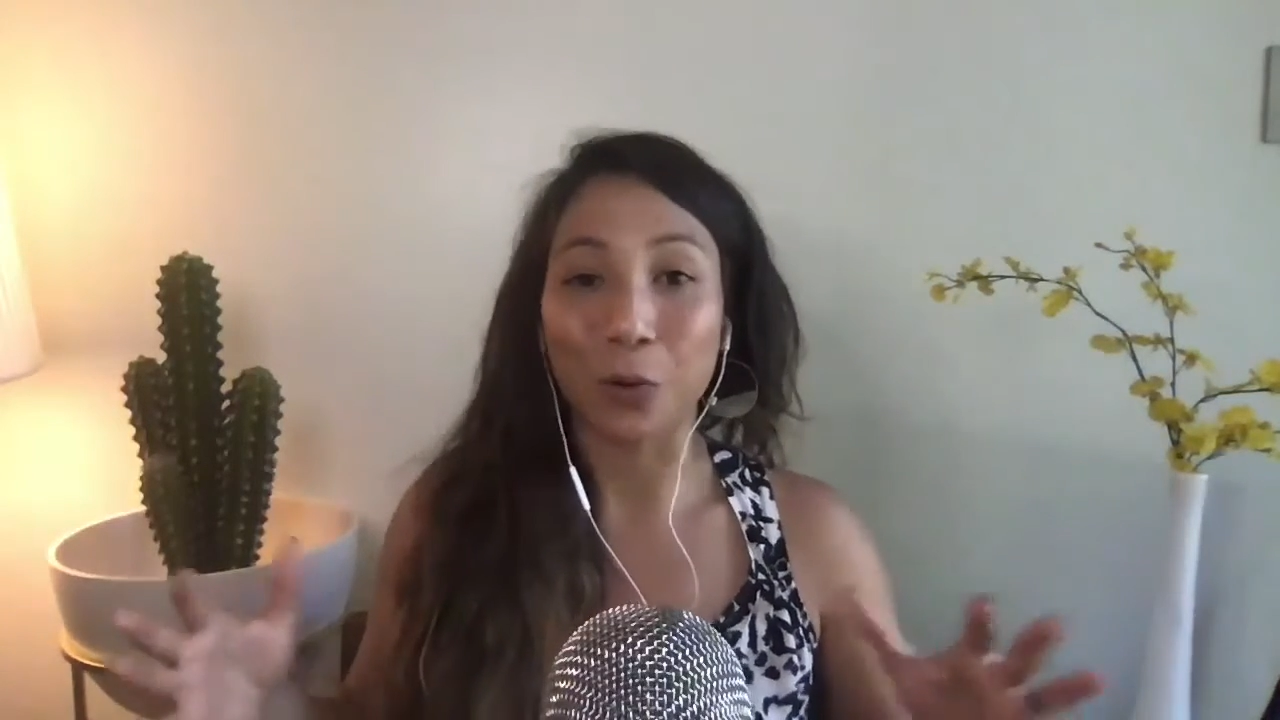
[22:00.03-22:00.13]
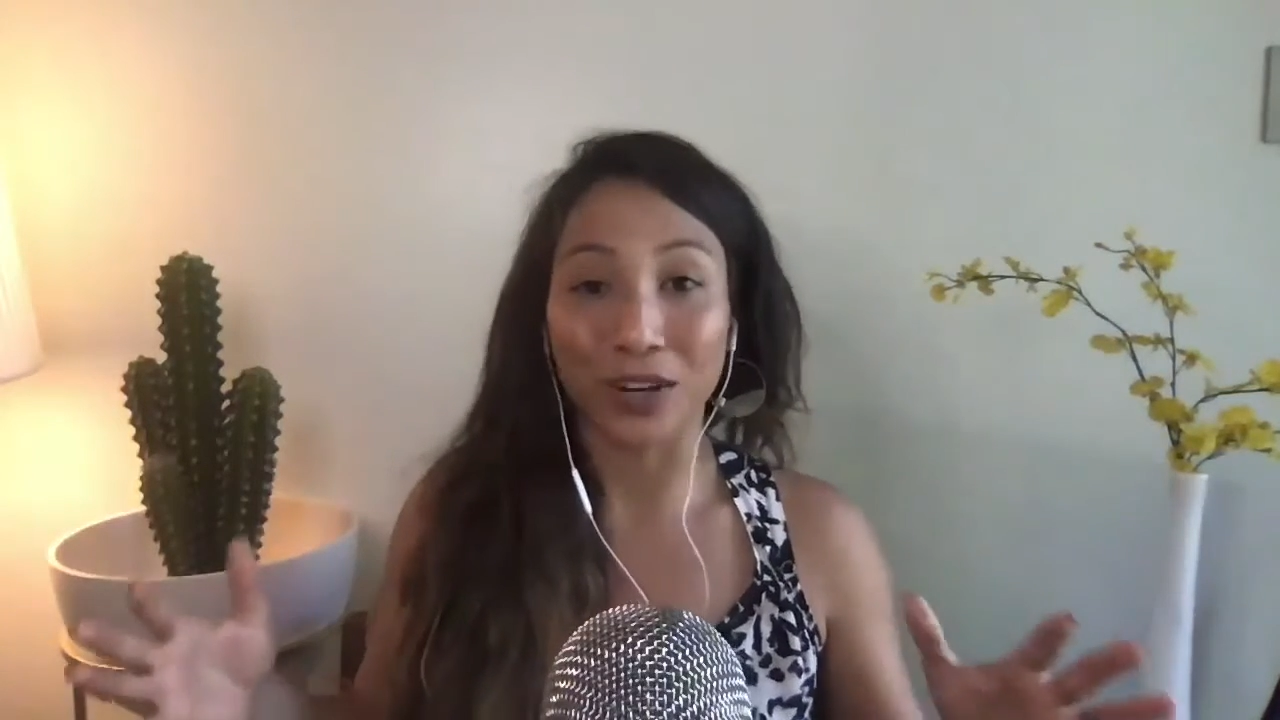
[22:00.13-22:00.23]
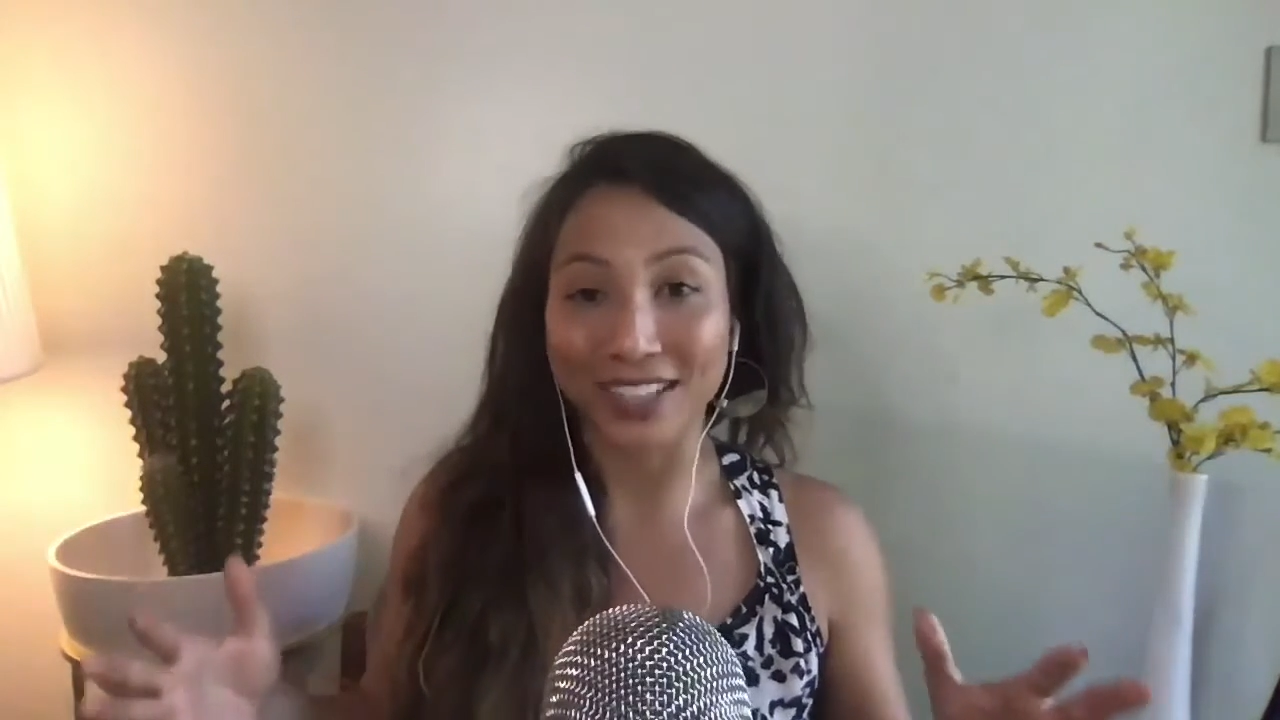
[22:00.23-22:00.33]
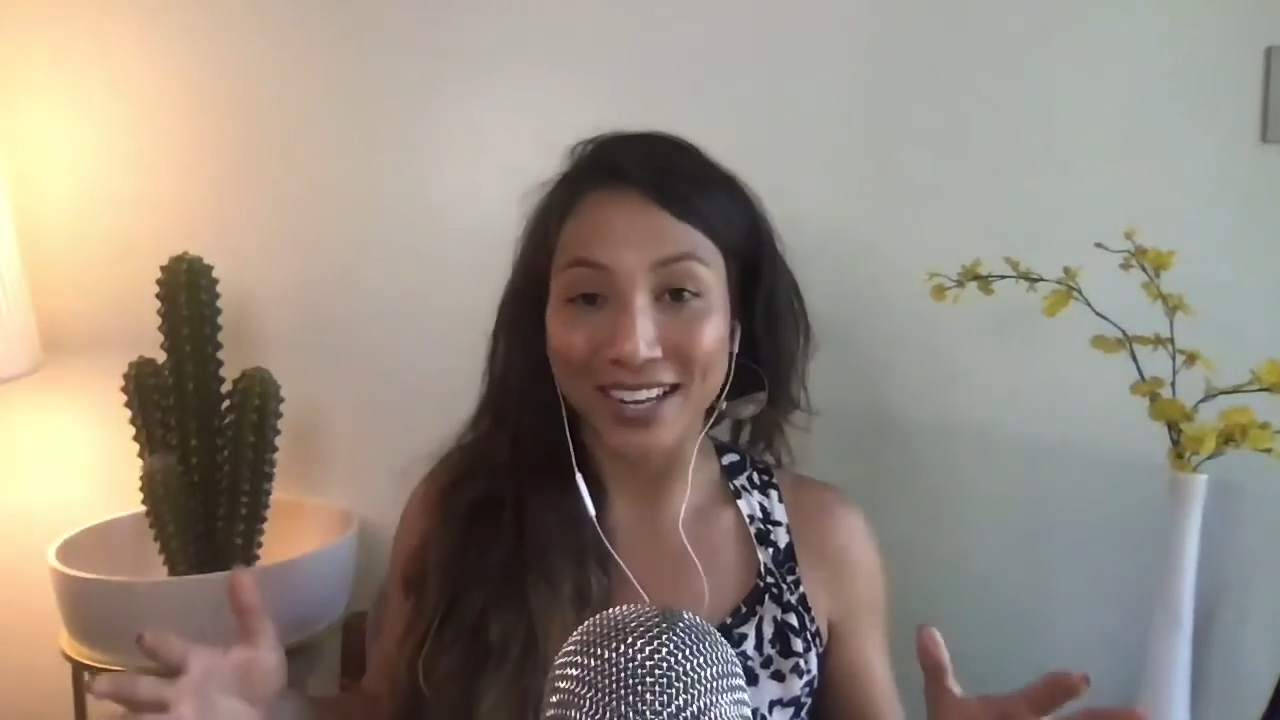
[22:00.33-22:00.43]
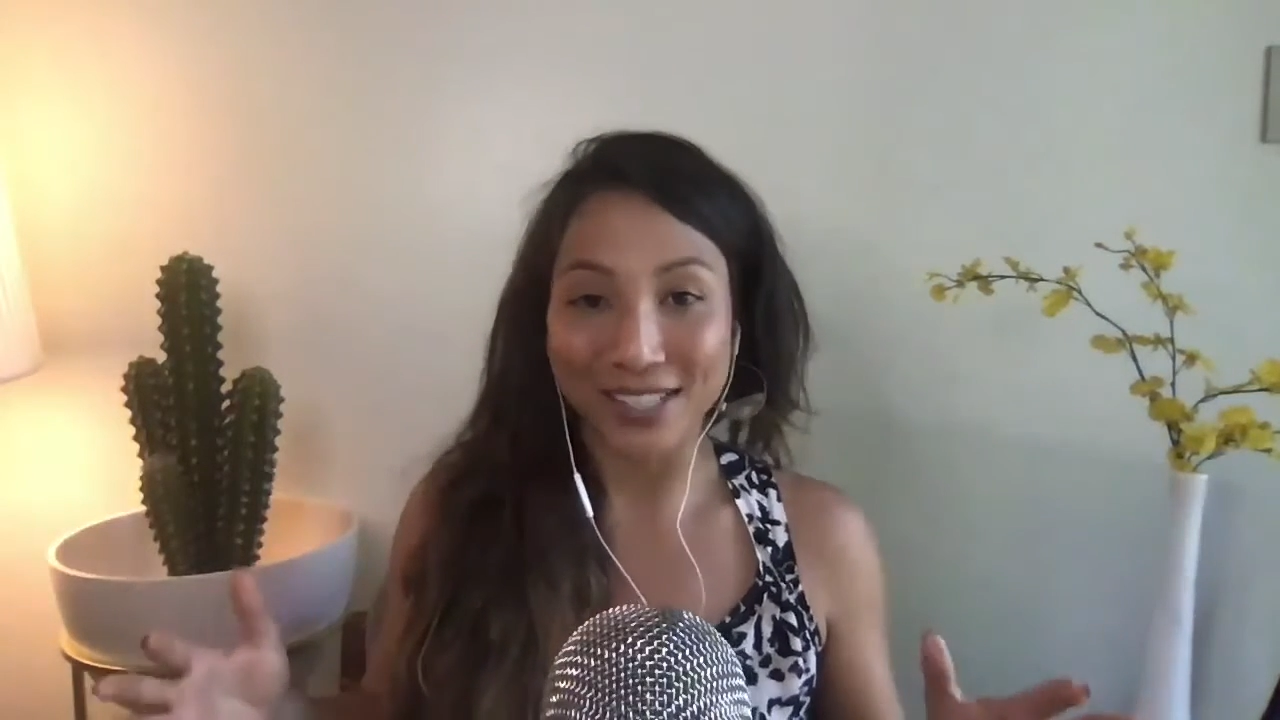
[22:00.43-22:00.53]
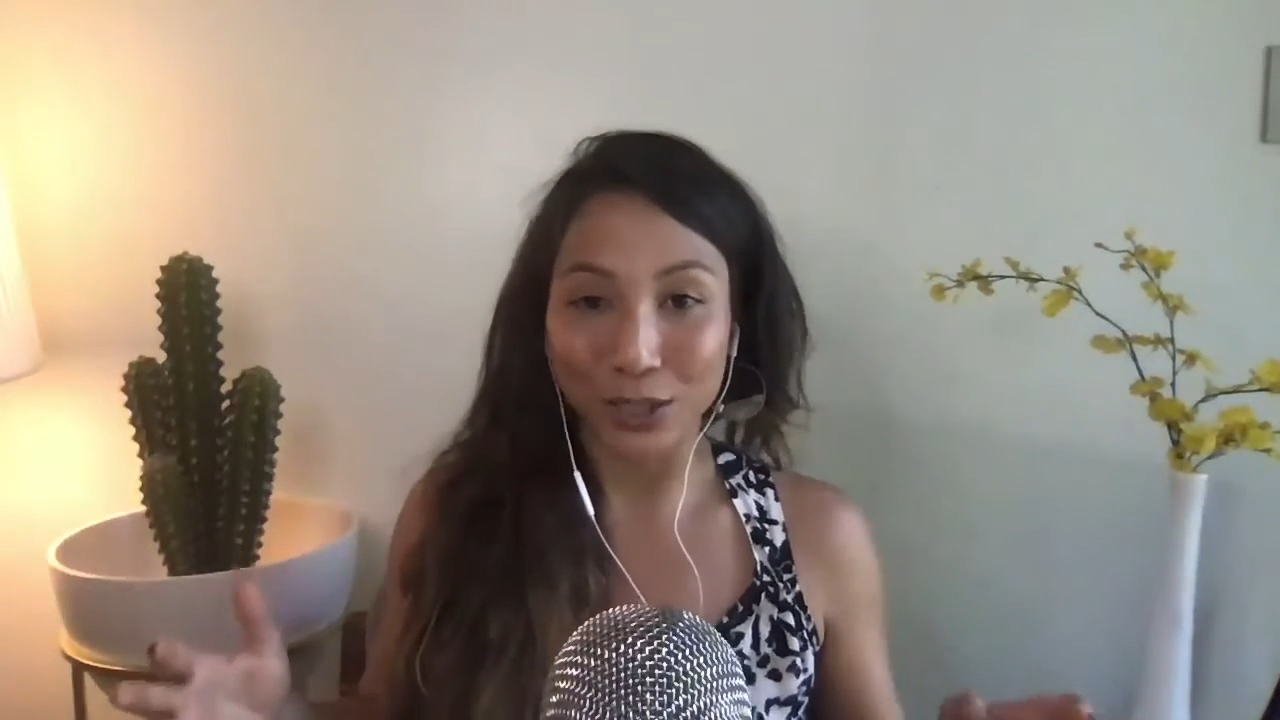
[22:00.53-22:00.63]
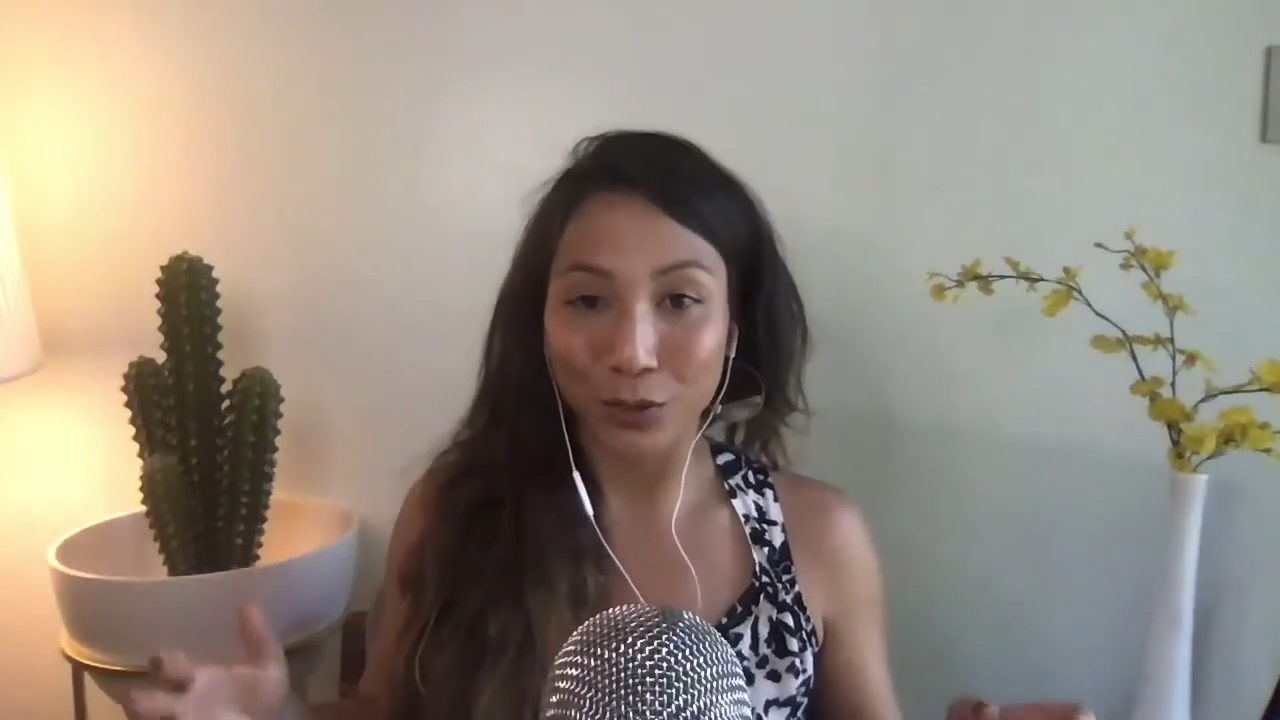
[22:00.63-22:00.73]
organizing